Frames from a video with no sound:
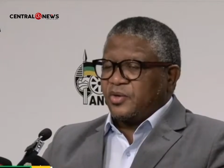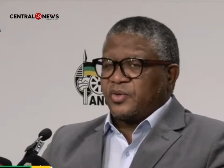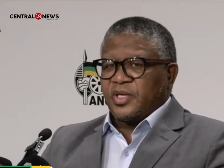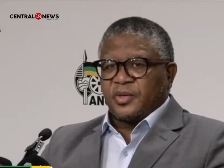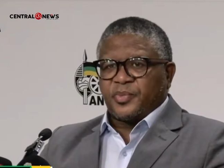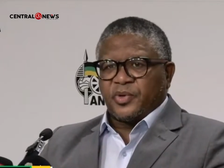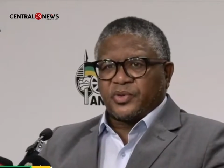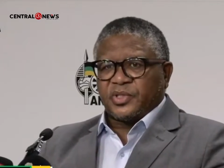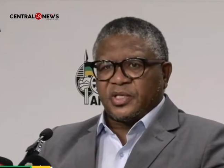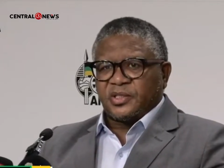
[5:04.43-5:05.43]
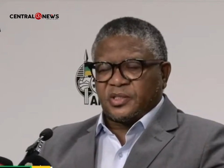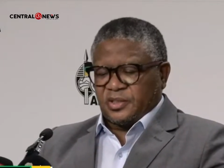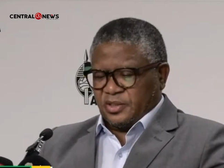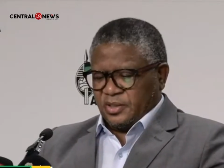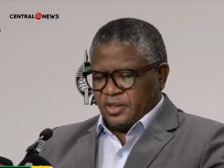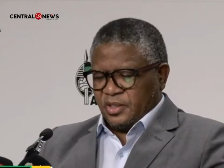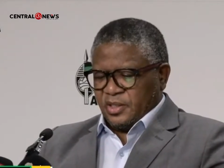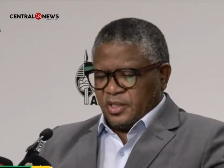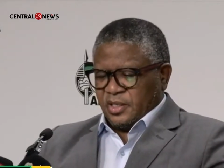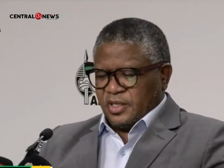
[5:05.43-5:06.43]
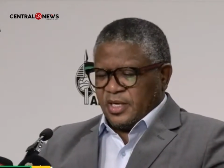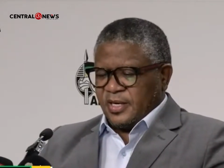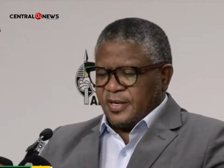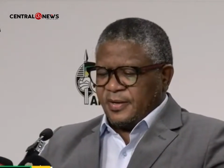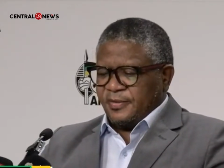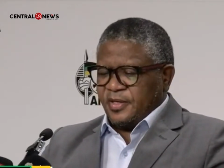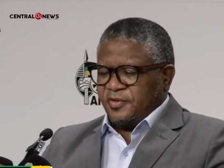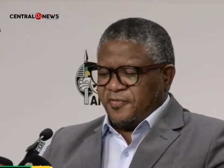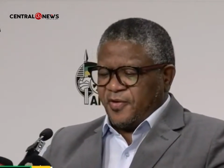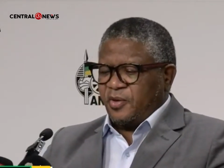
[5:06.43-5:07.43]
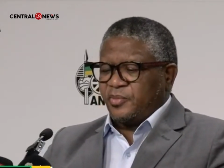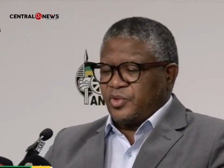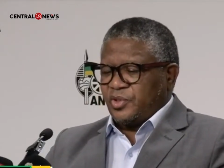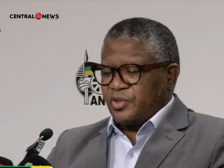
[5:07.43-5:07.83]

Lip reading: on that process, informed